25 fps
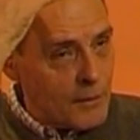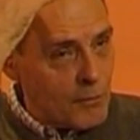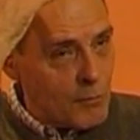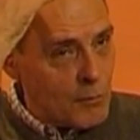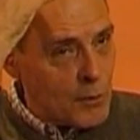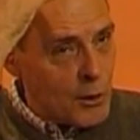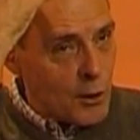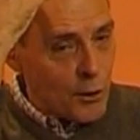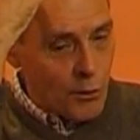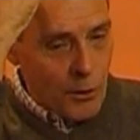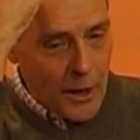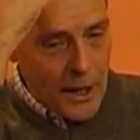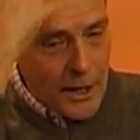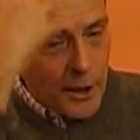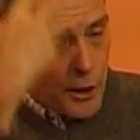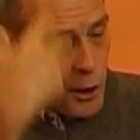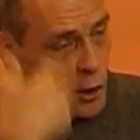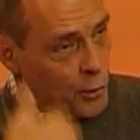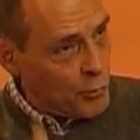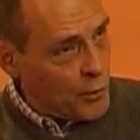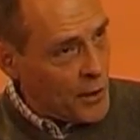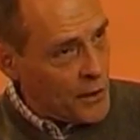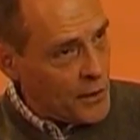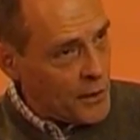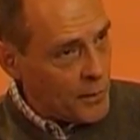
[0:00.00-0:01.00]
cranial
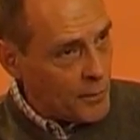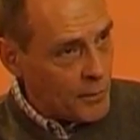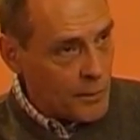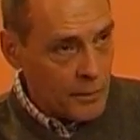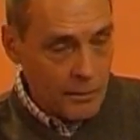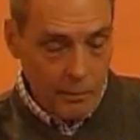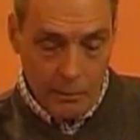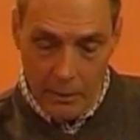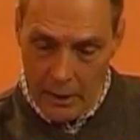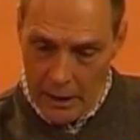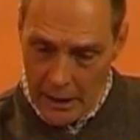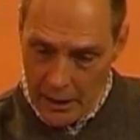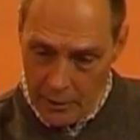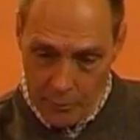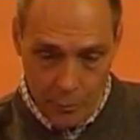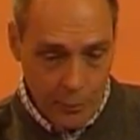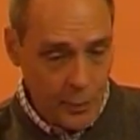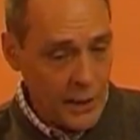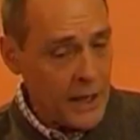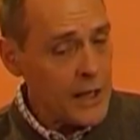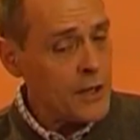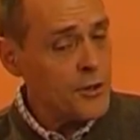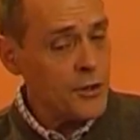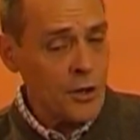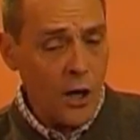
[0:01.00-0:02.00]
rhythm, it
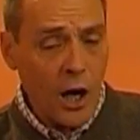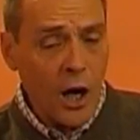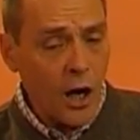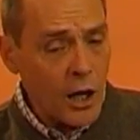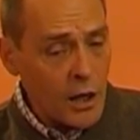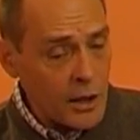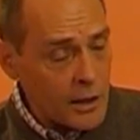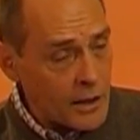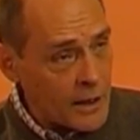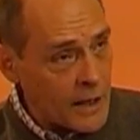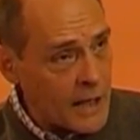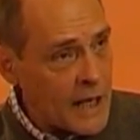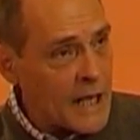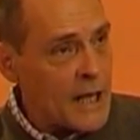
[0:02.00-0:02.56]
beats on,